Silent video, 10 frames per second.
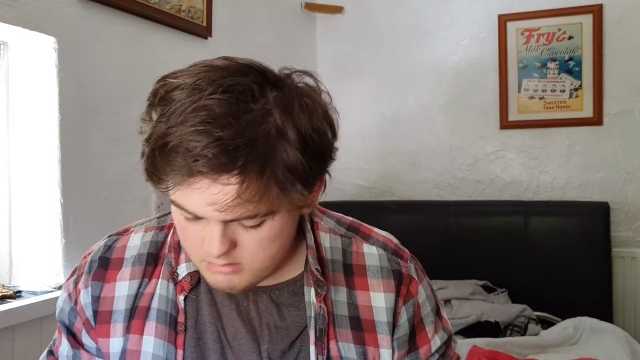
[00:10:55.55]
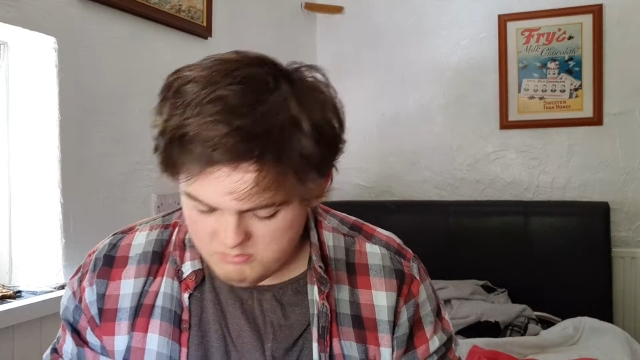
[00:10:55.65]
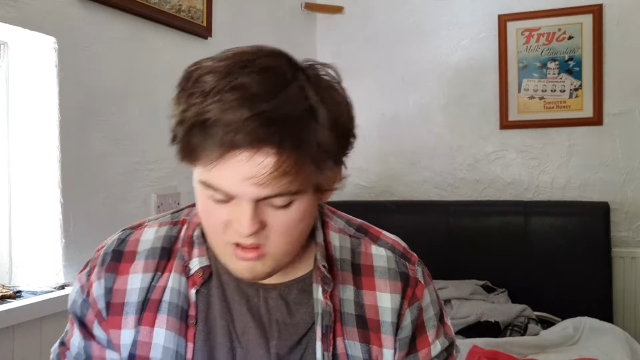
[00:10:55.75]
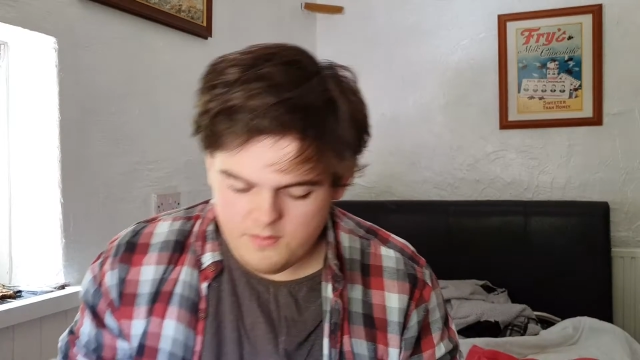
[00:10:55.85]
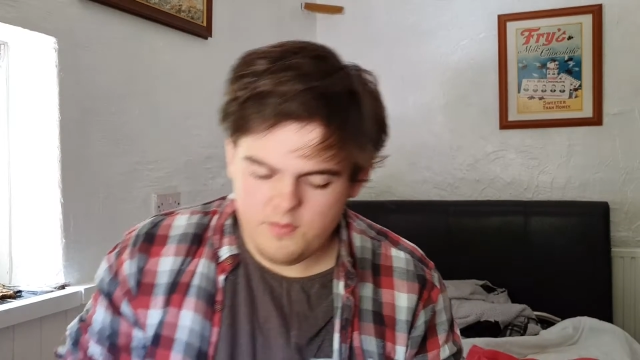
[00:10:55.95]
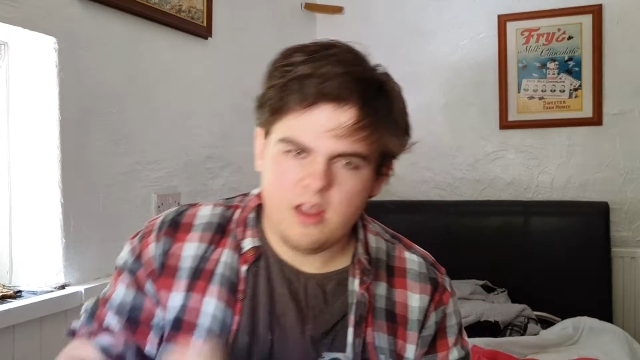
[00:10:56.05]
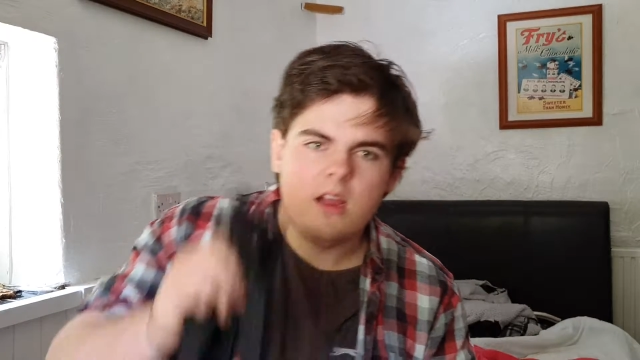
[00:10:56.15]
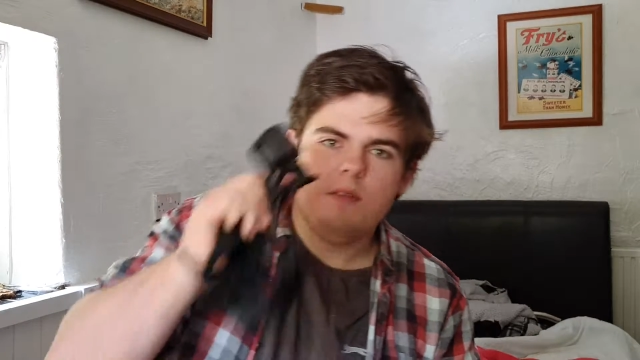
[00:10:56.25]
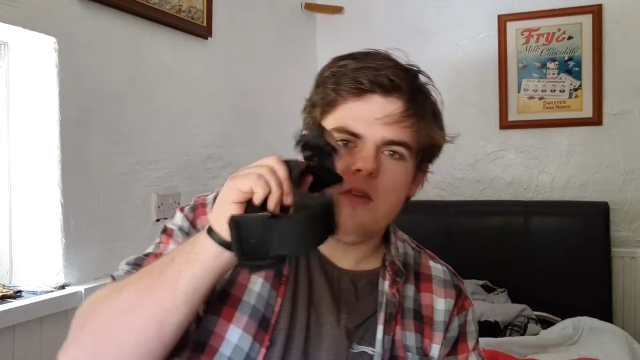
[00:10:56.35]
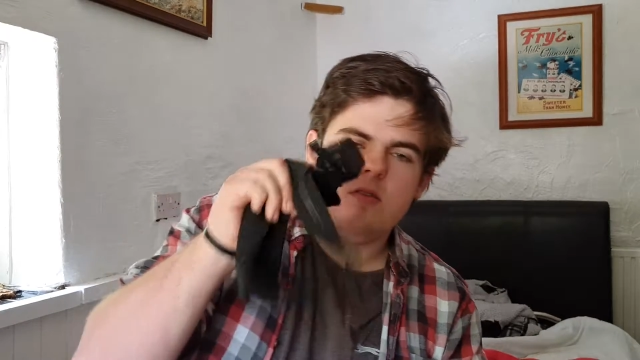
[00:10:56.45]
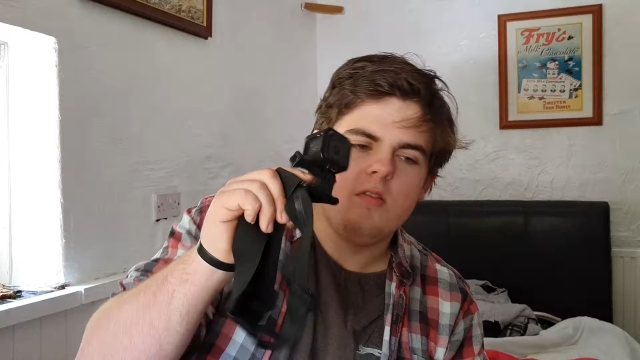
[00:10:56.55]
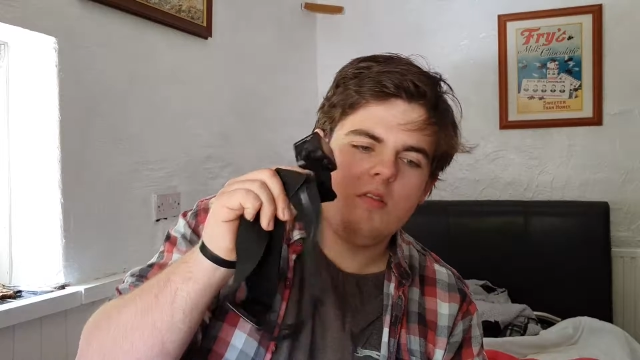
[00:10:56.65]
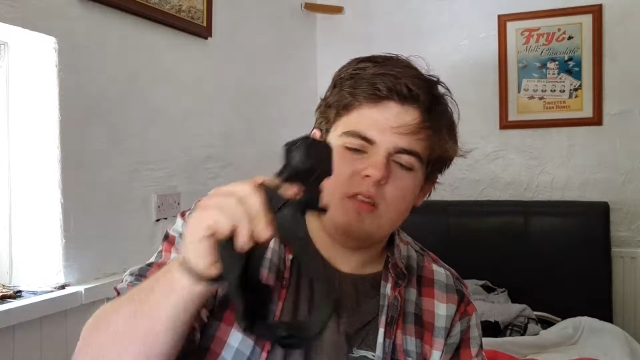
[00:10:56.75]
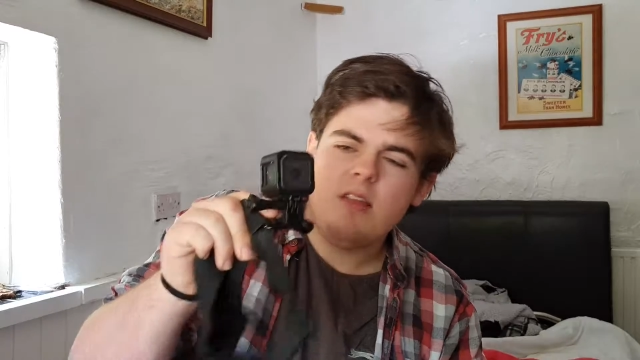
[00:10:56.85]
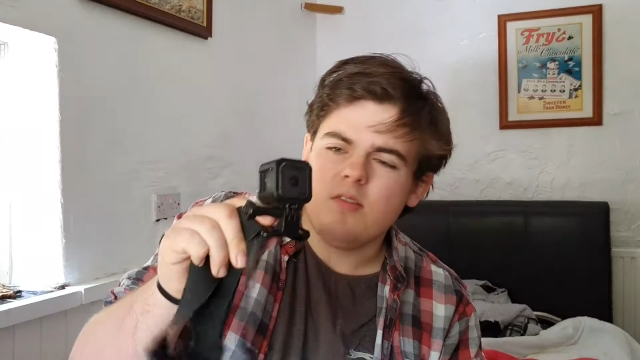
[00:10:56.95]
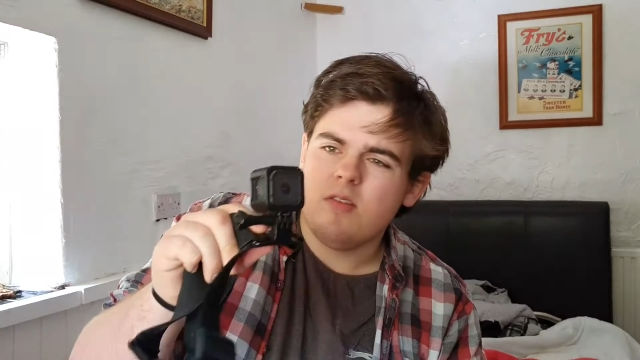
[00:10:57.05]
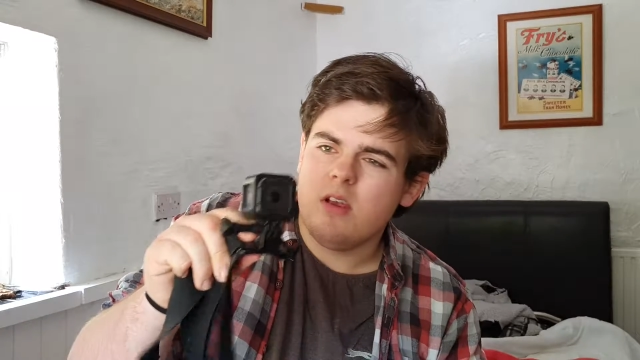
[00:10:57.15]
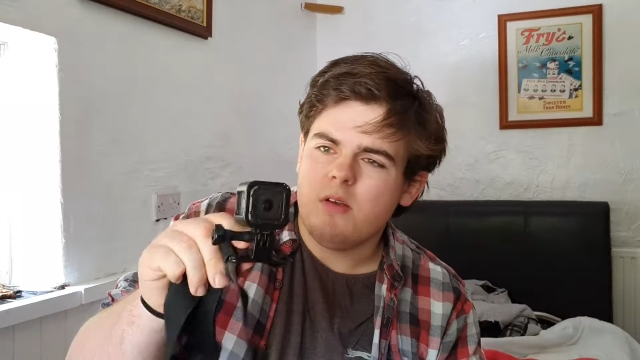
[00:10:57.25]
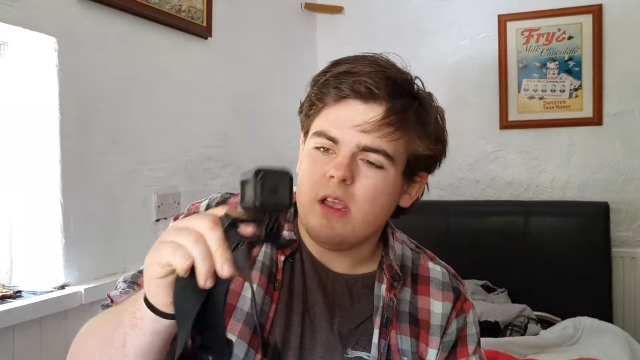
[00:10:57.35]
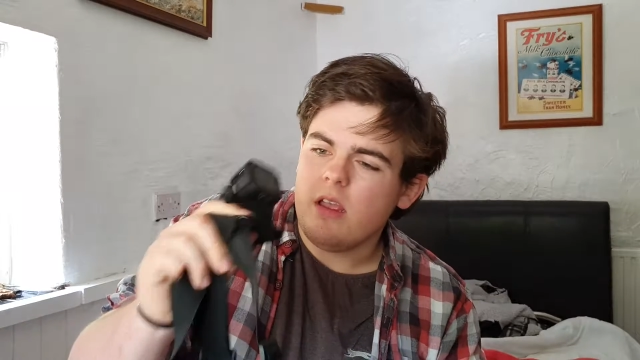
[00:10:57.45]
Another thing I have, this is not
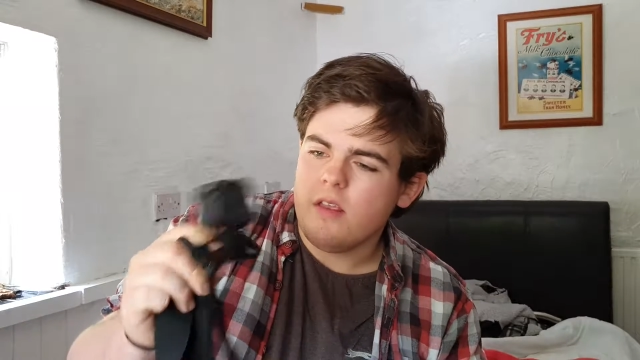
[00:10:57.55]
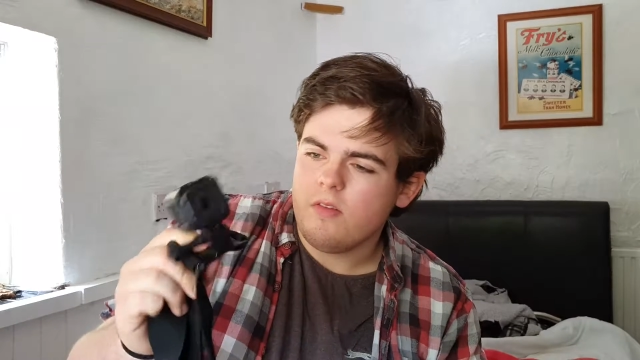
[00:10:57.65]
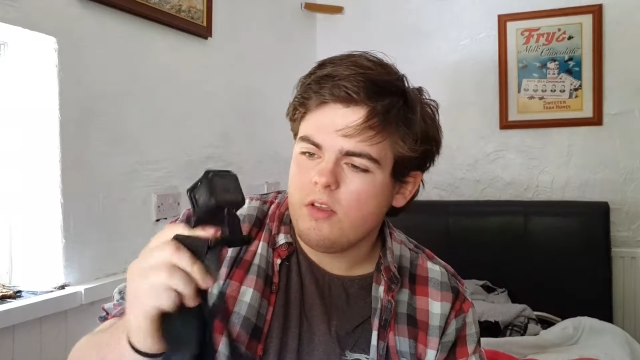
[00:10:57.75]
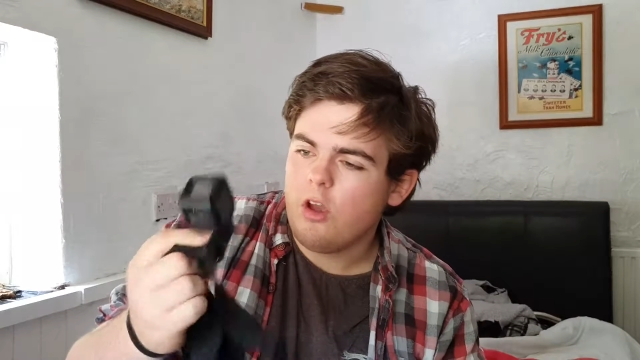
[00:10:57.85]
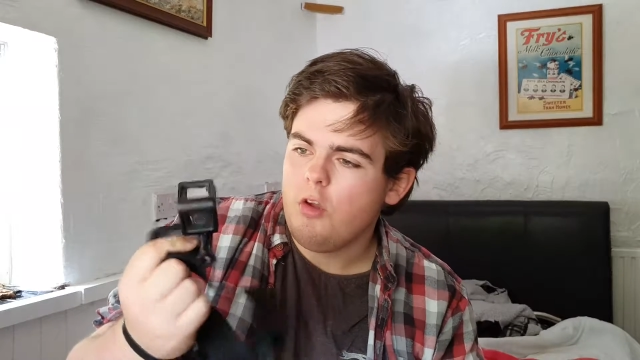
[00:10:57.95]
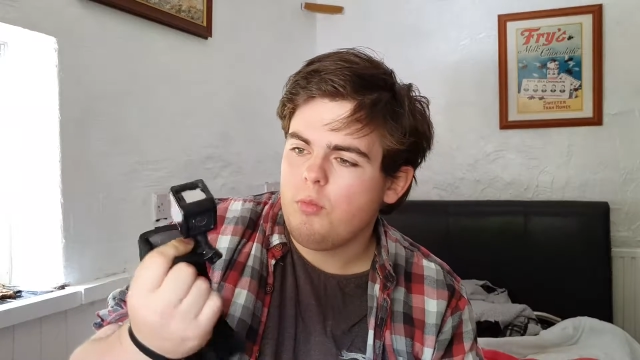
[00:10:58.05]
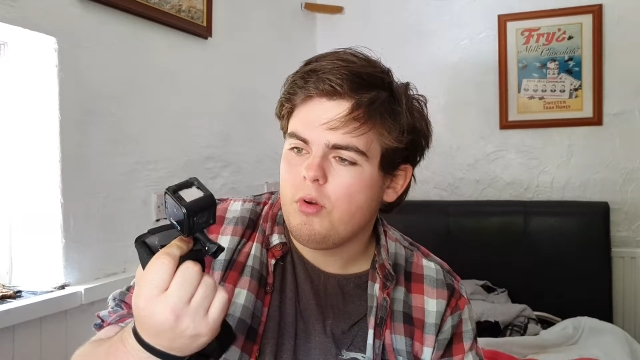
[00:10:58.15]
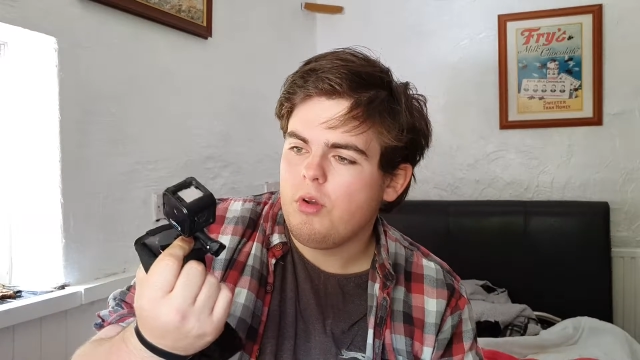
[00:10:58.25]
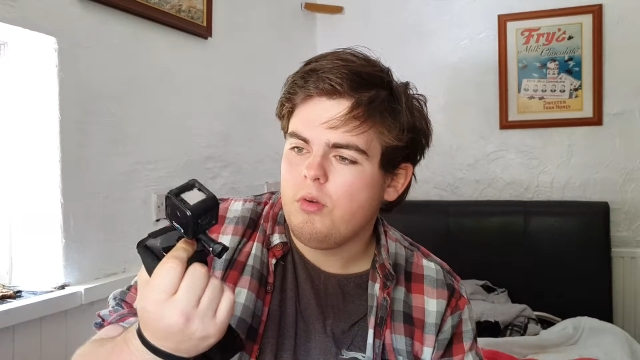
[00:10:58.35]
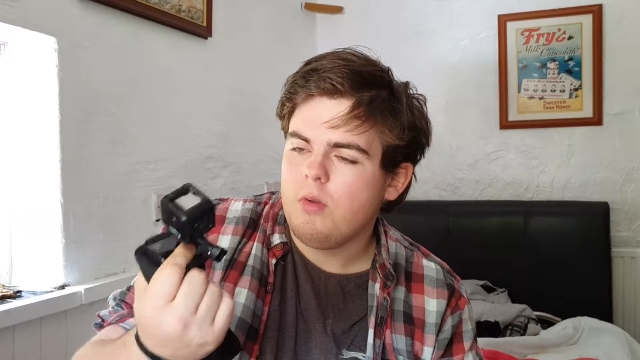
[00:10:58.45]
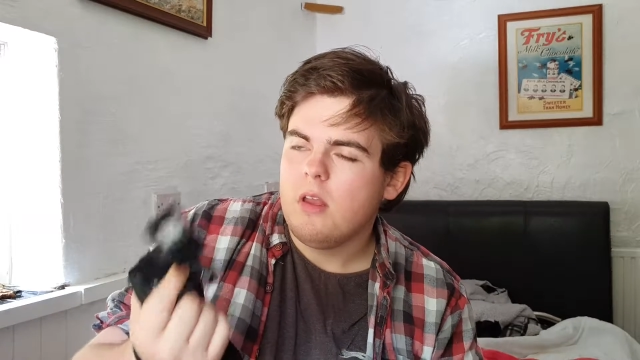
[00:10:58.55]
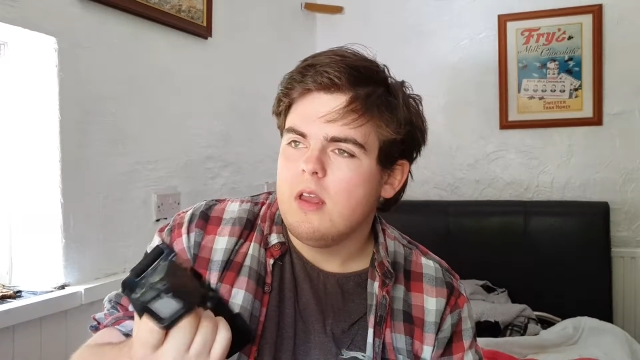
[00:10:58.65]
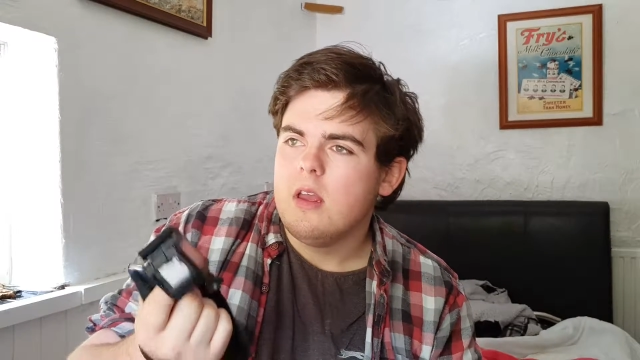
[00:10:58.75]
necessary, is a GoPro.